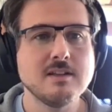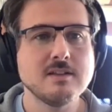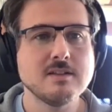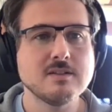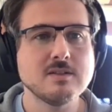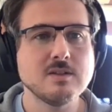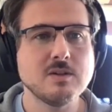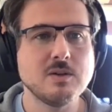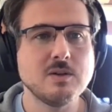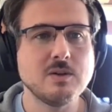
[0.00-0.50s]

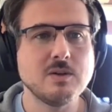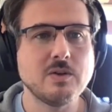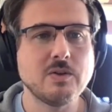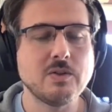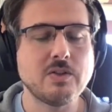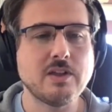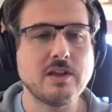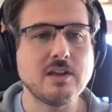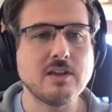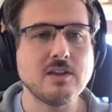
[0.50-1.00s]
So
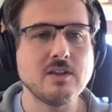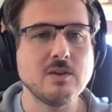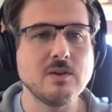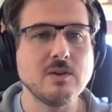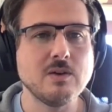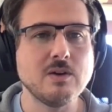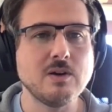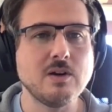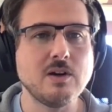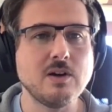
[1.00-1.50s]
thank you,
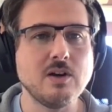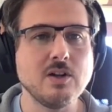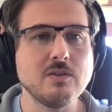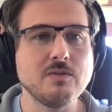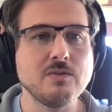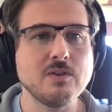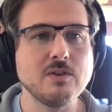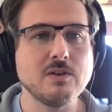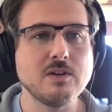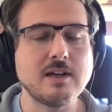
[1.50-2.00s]
all
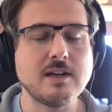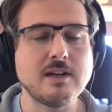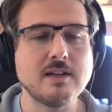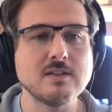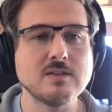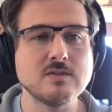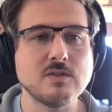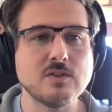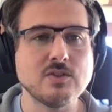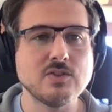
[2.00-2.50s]
of you
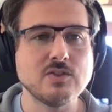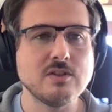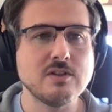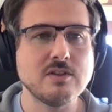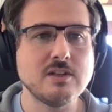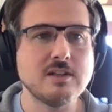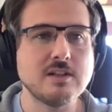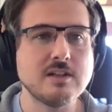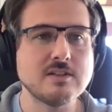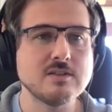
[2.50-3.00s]
guys, for
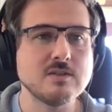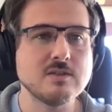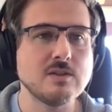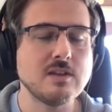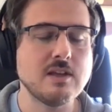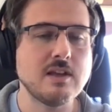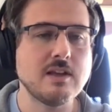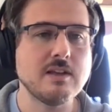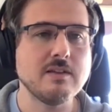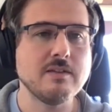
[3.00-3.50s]
joining us
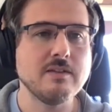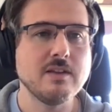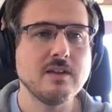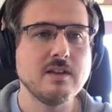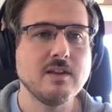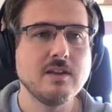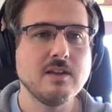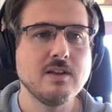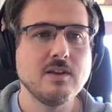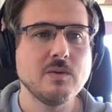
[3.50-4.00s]
today.
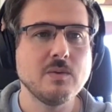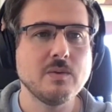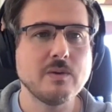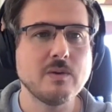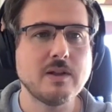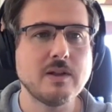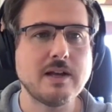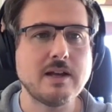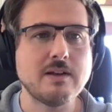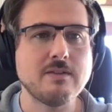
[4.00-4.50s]
We
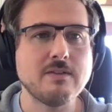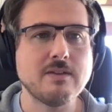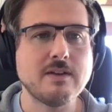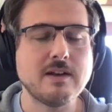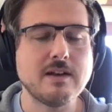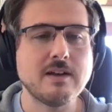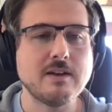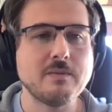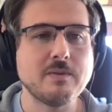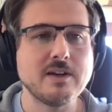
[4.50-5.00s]
will have
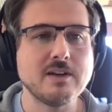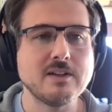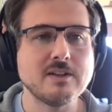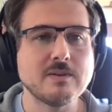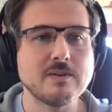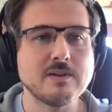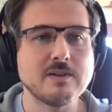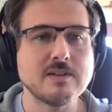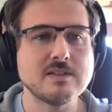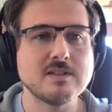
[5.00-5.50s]
a very
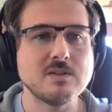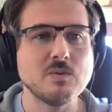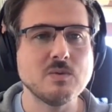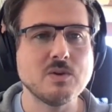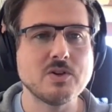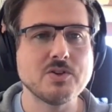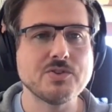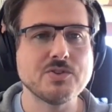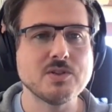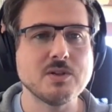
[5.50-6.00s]
interesting
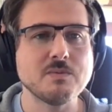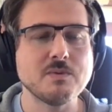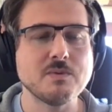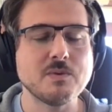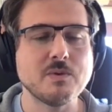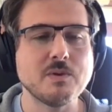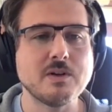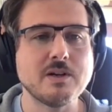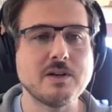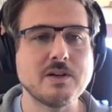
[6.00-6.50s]
workshop
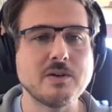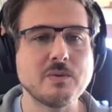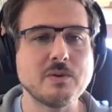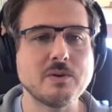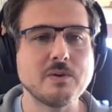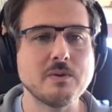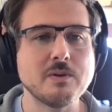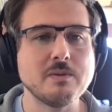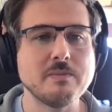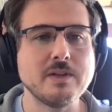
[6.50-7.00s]
where we
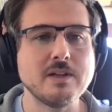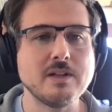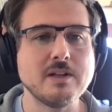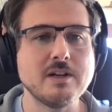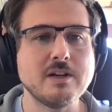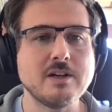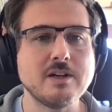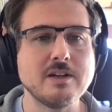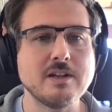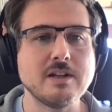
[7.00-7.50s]
will be
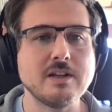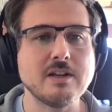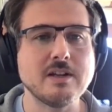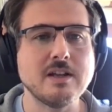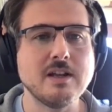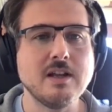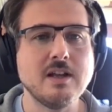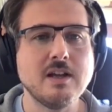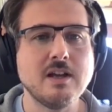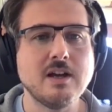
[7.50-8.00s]
learning
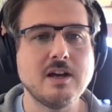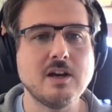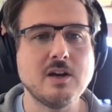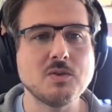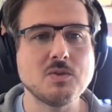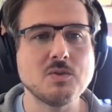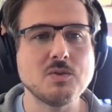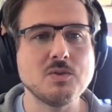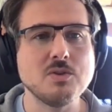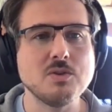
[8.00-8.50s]
how
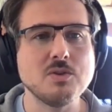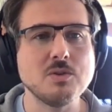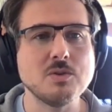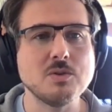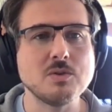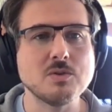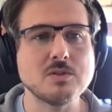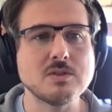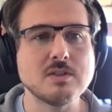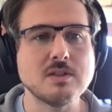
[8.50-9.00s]
to
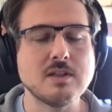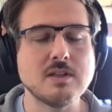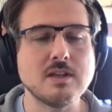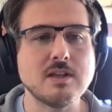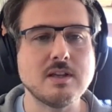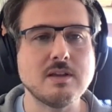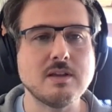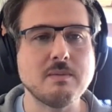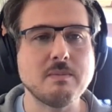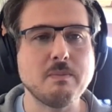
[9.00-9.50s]
use
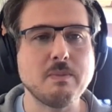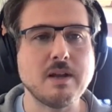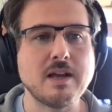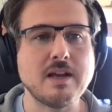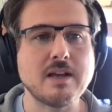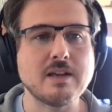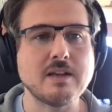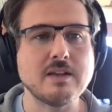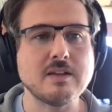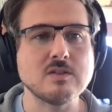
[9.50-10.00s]
the
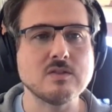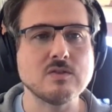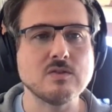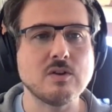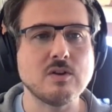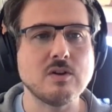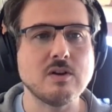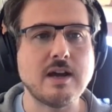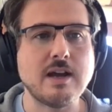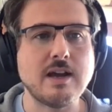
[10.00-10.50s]
plugins
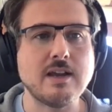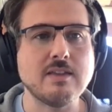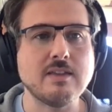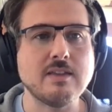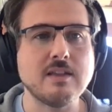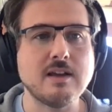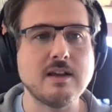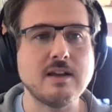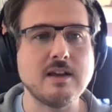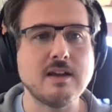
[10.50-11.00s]
for
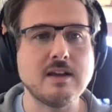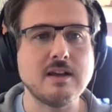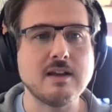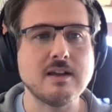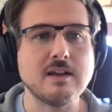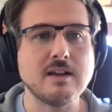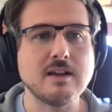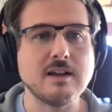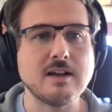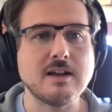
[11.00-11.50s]
IDA
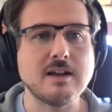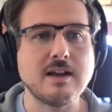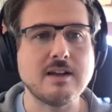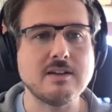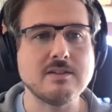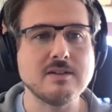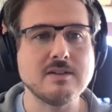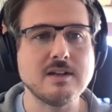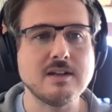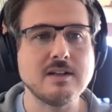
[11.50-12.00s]
and
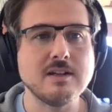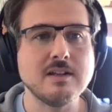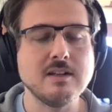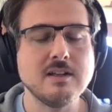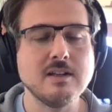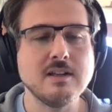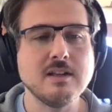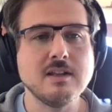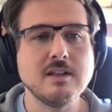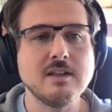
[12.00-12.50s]
Ghidra,
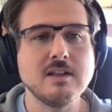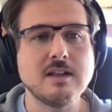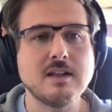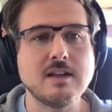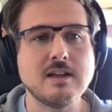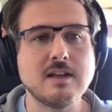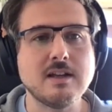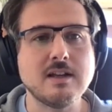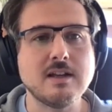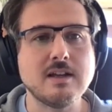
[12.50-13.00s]

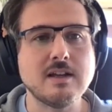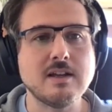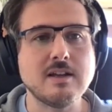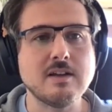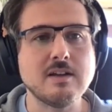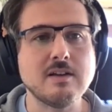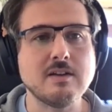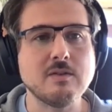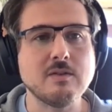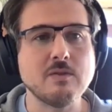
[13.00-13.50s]

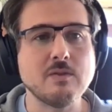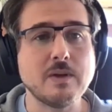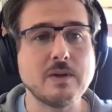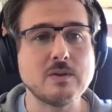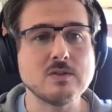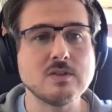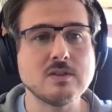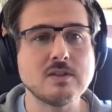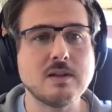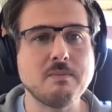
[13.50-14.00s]

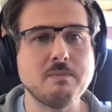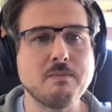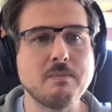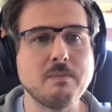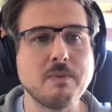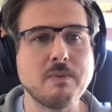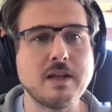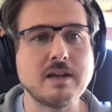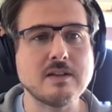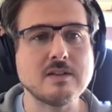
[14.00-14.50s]
VirusTotal
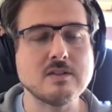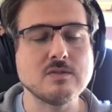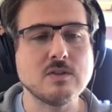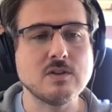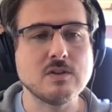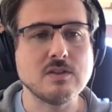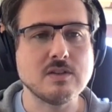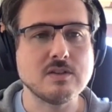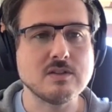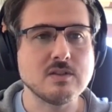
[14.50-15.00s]
plugins for
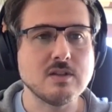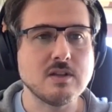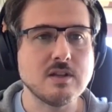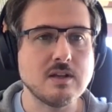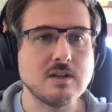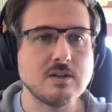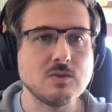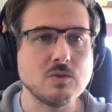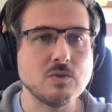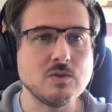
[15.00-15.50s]
these
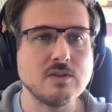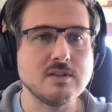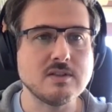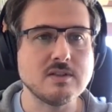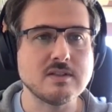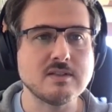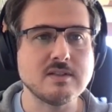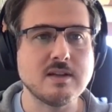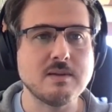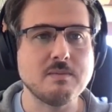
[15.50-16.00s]
two
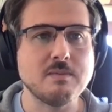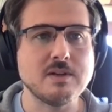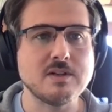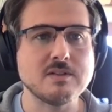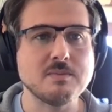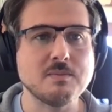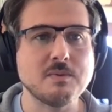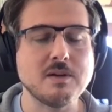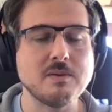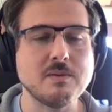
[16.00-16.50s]
disassemblers,
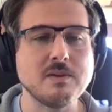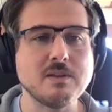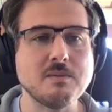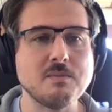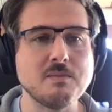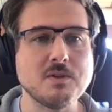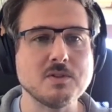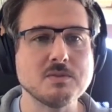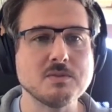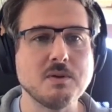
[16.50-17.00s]
probably the
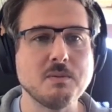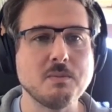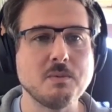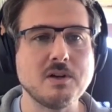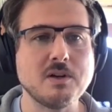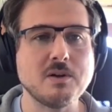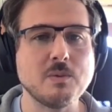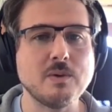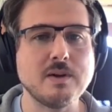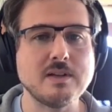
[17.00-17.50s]
most
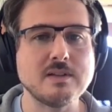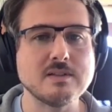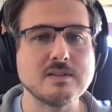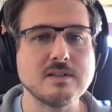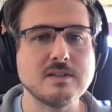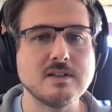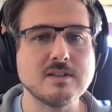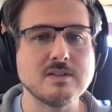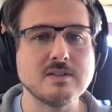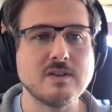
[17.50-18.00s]
popular ones,
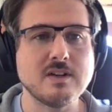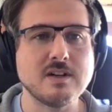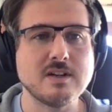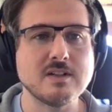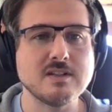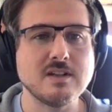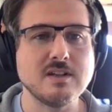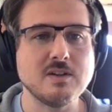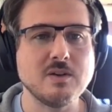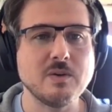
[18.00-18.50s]
as far
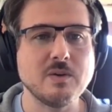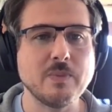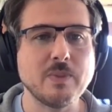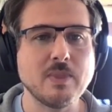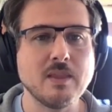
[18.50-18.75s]
as I know.